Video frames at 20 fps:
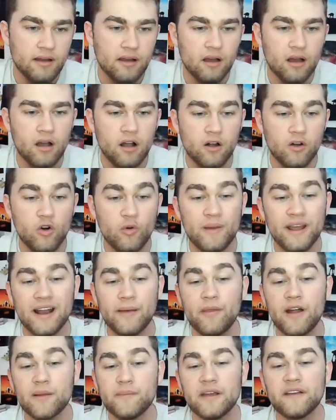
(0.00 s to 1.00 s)
Goldman, I'm
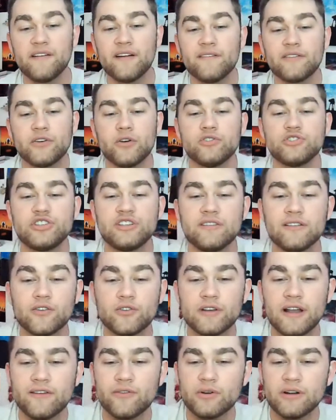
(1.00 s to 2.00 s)
not a big fan of Kyoshi,
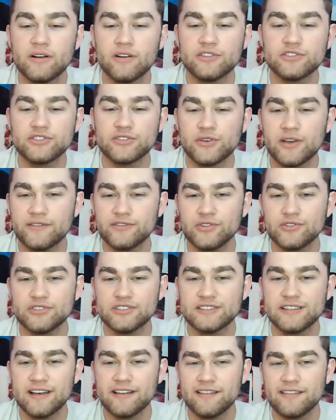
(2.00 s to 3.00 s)
literally everyone else, so you have chosen
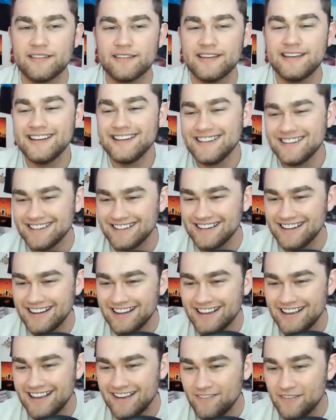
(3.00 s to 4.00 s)
Teth.
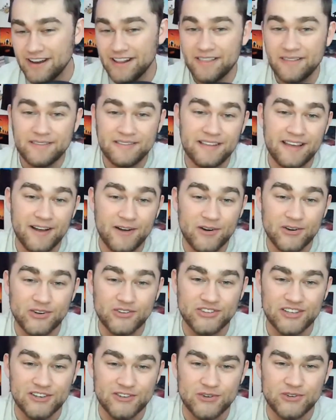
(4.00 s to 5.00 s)
I mean, the character
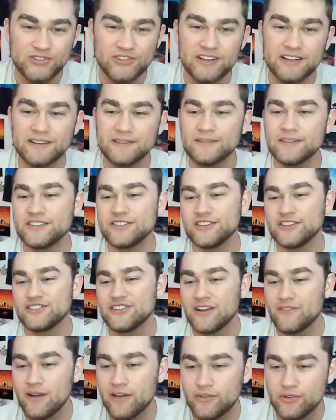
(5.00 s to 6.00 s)
is interesting. It's just
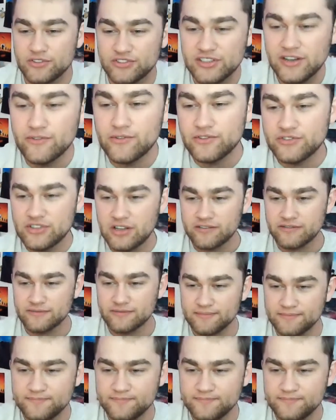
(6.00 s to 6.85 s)
I'd rather see other stuff.